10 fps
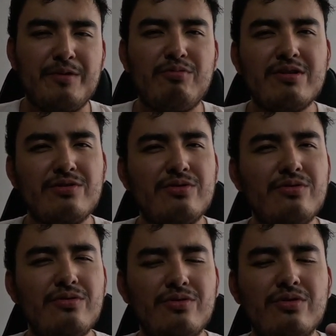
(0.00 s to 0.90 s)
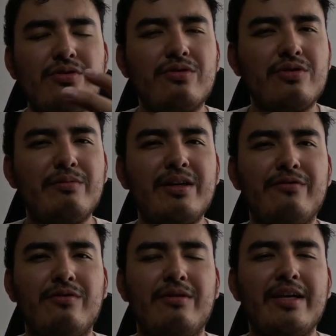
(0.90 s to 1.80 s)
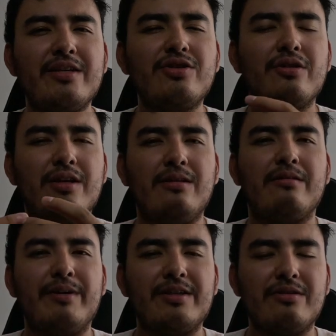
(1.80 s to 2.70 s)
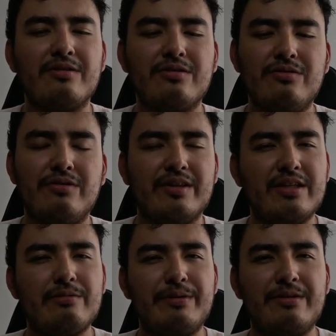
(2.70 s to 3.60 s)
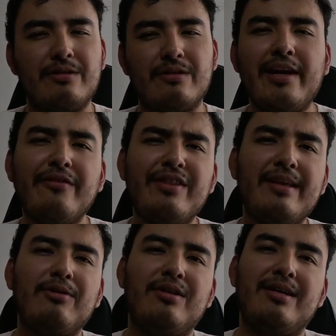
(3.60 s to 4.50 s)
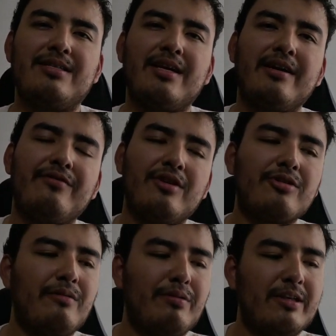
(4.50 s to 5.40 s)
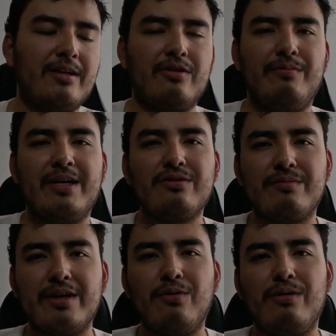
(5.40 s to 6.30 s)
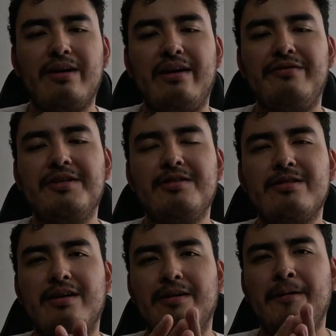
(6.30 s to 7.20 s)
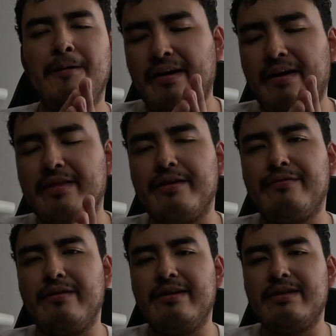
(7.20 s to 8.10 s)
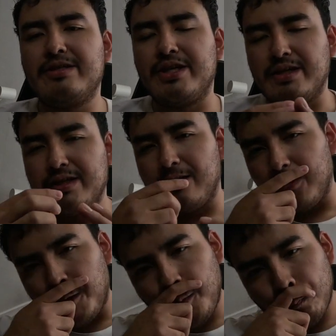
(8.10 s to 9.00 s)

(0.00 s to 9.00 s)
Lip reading: It was so good, so meaningful. I enjoyed a lot my talks during this period. And even nowadays, I have not completely go back to my old habits. I definitely changed a lot.